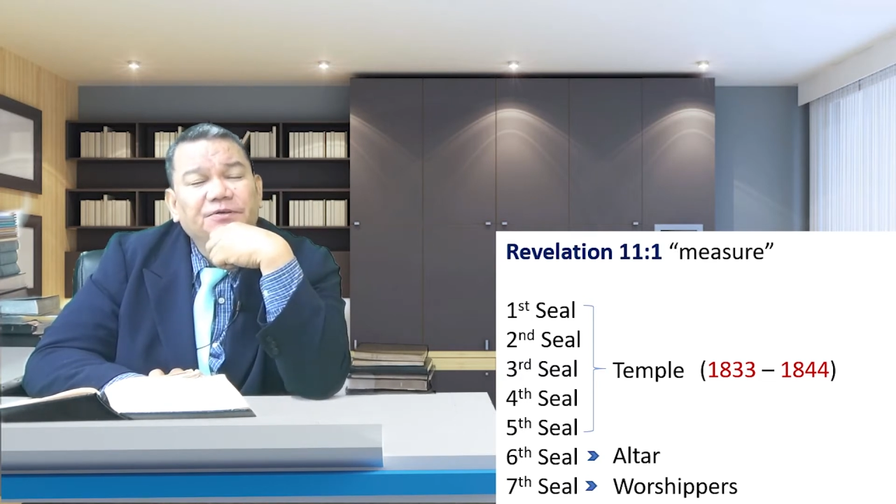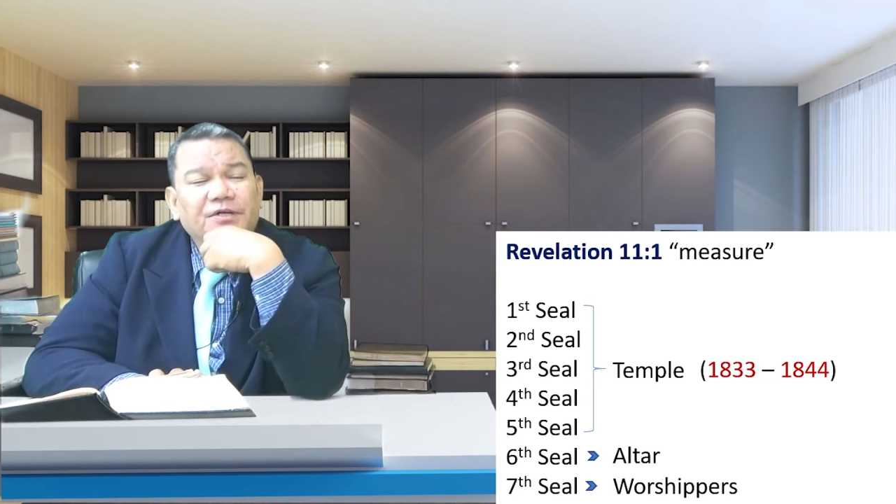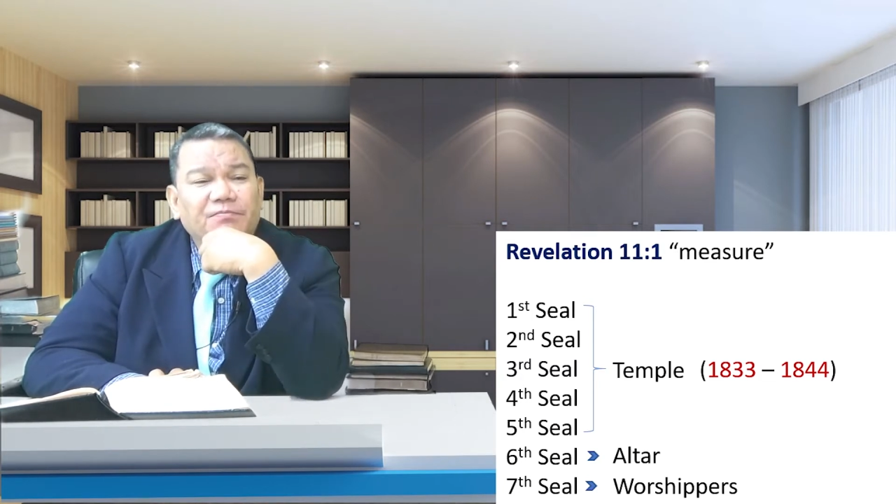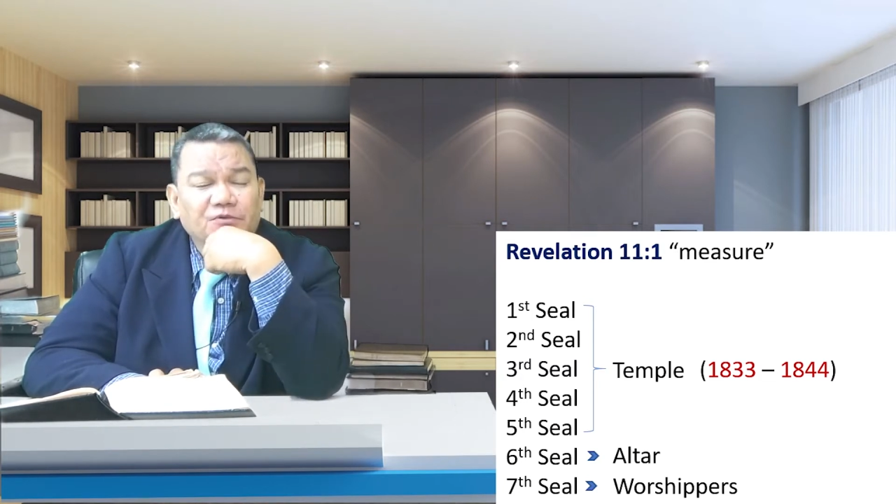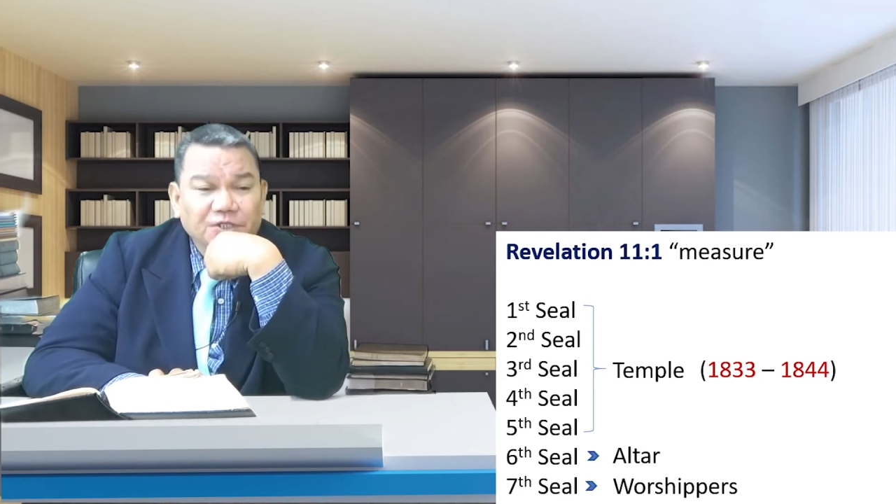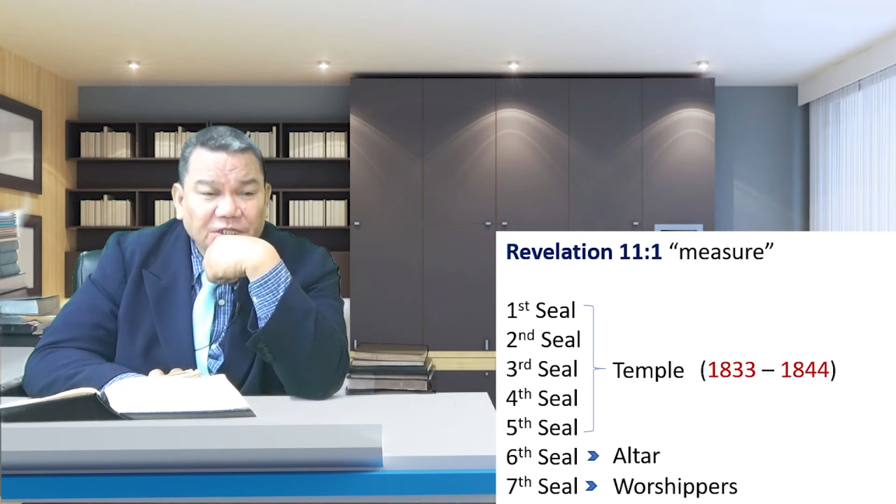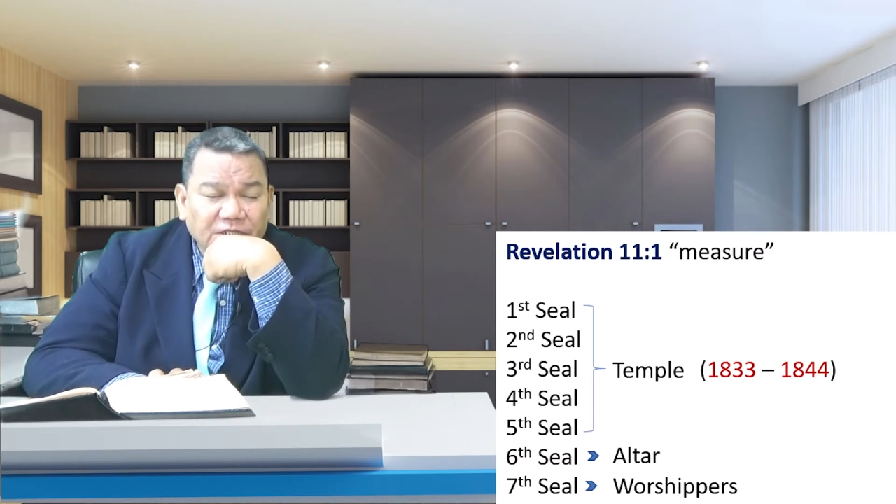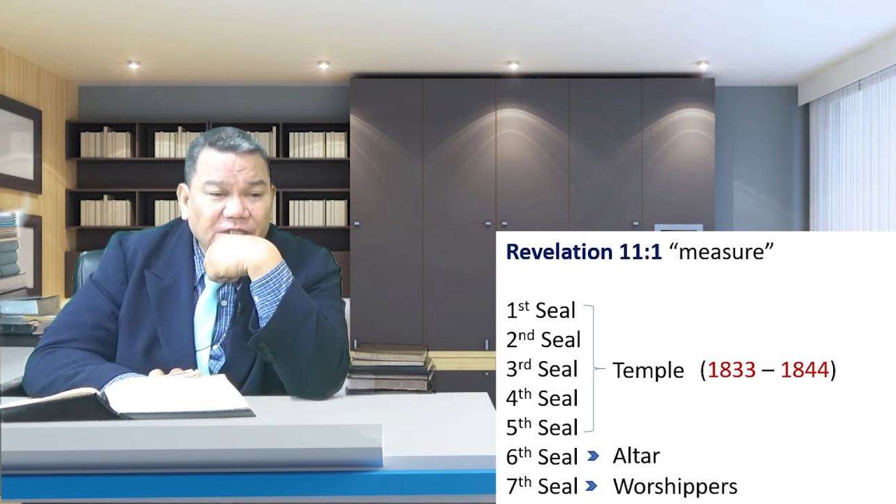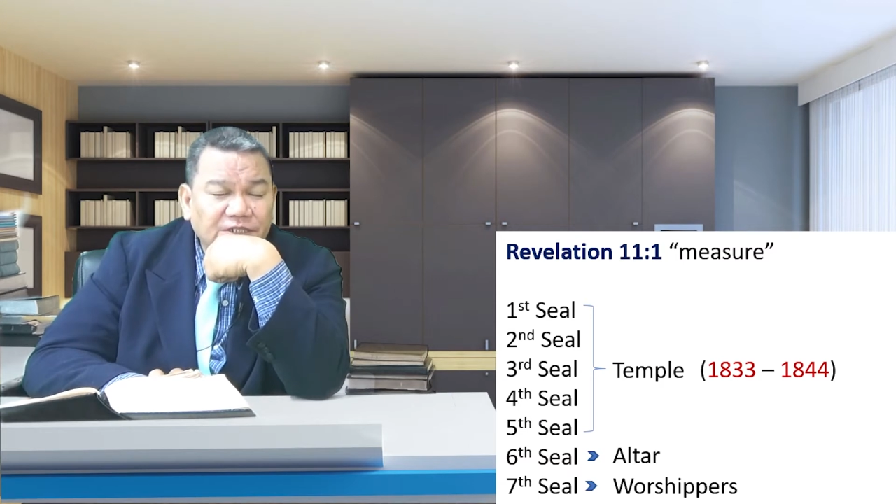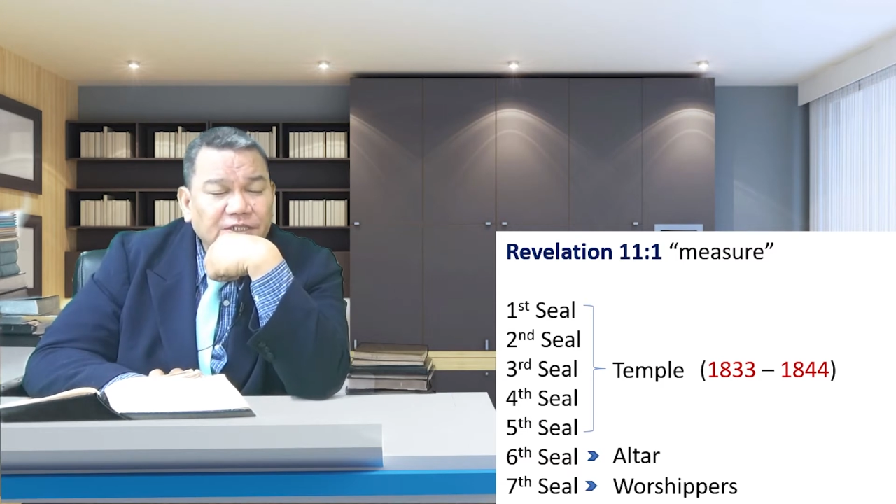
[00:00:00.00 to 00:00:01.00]
for the
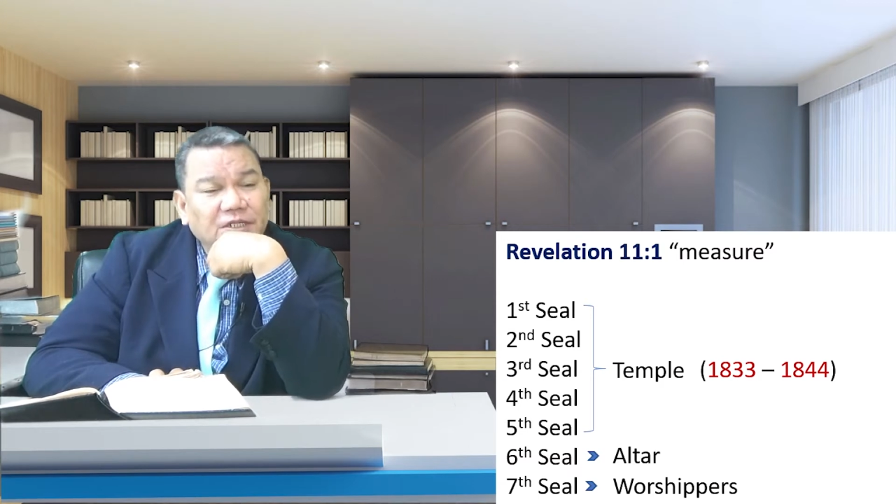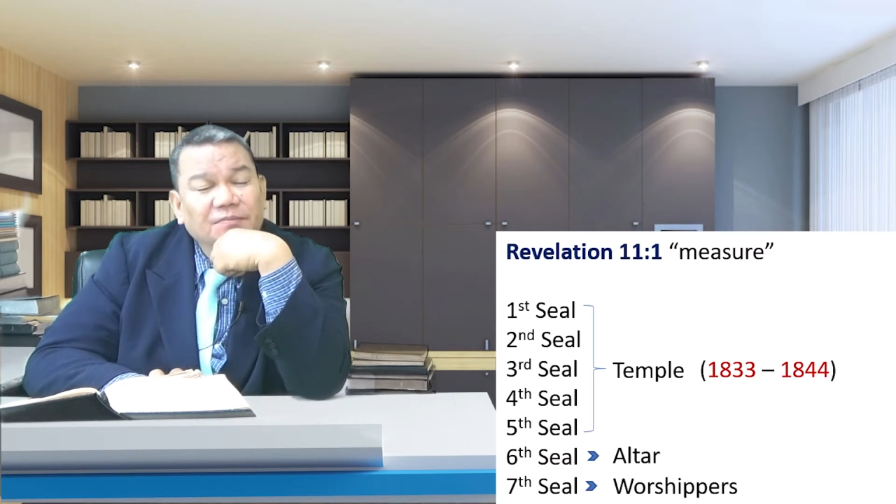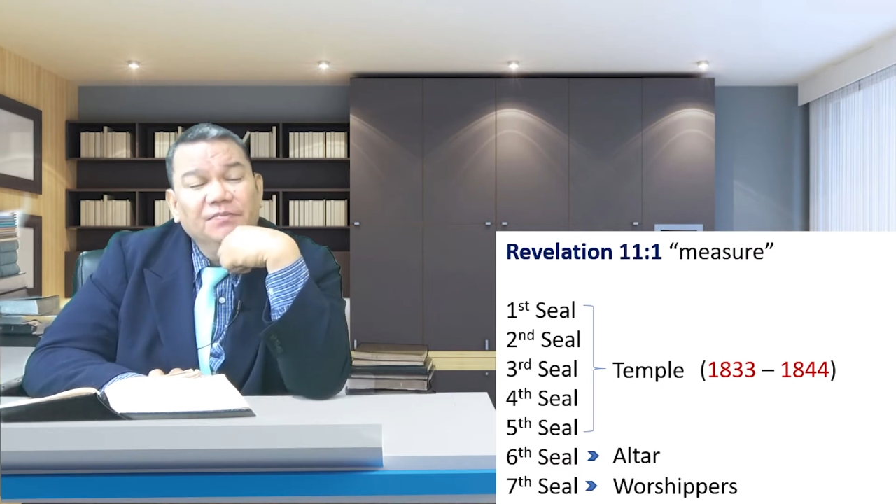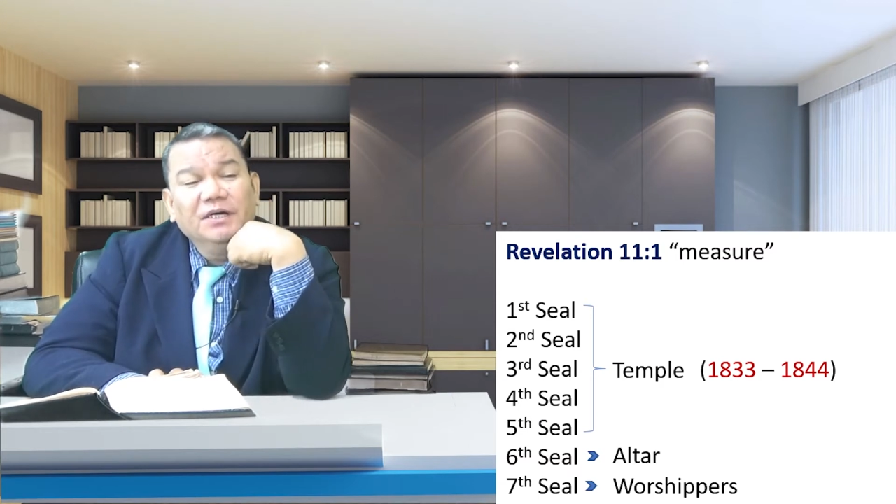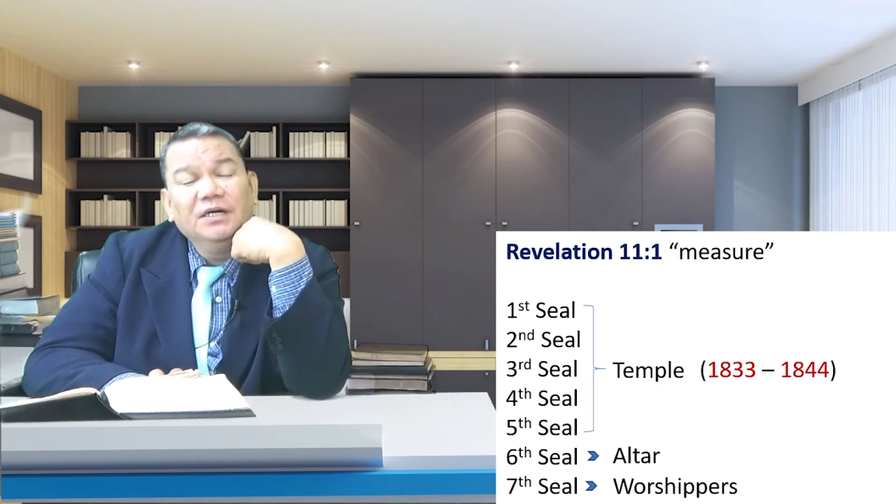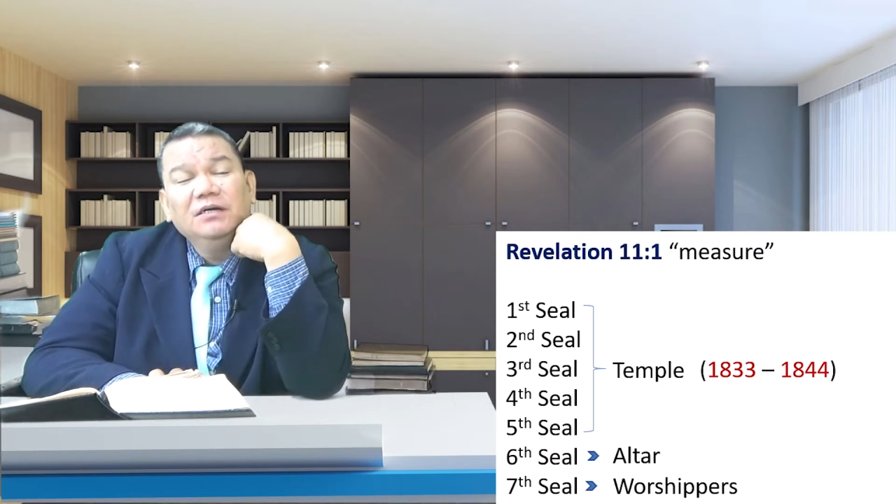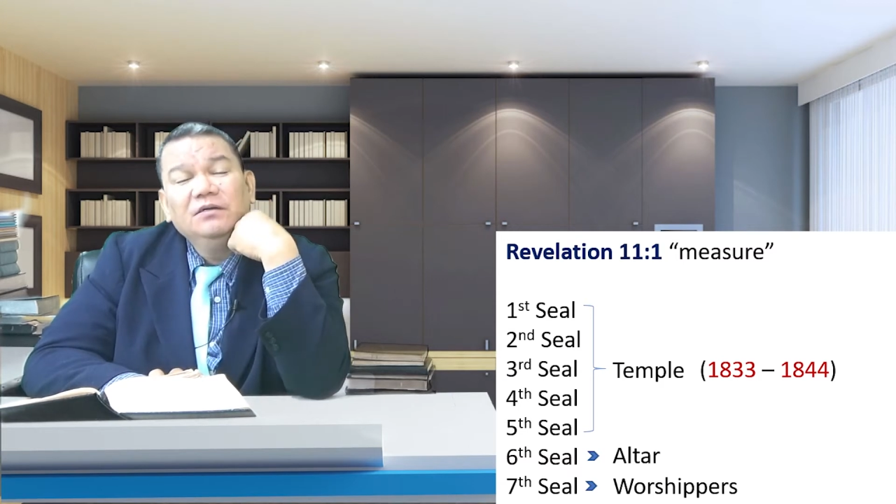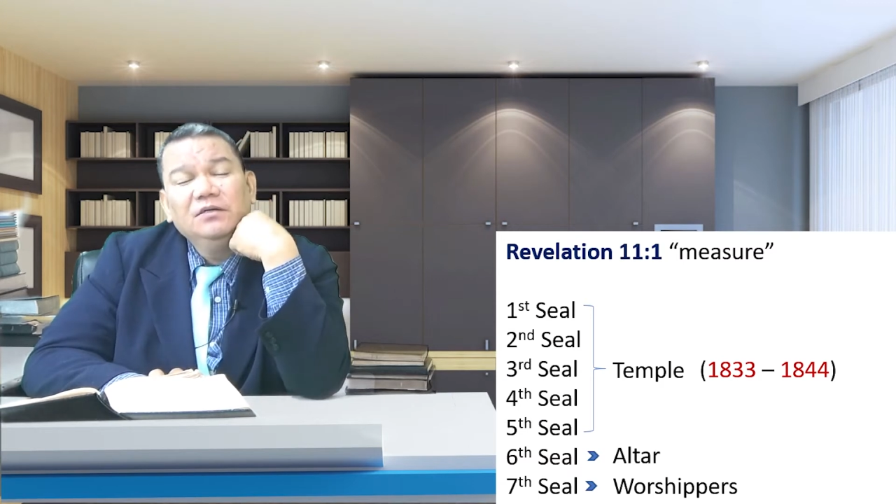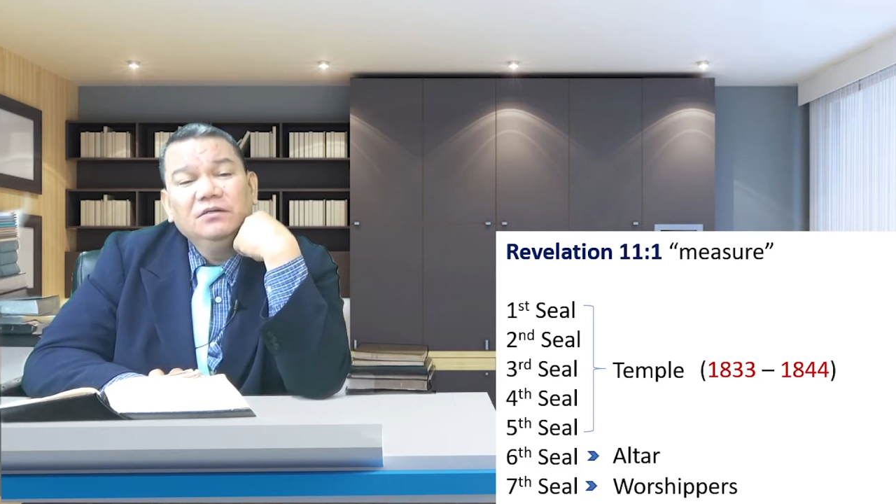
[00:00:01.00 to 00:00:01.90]
proceedings of the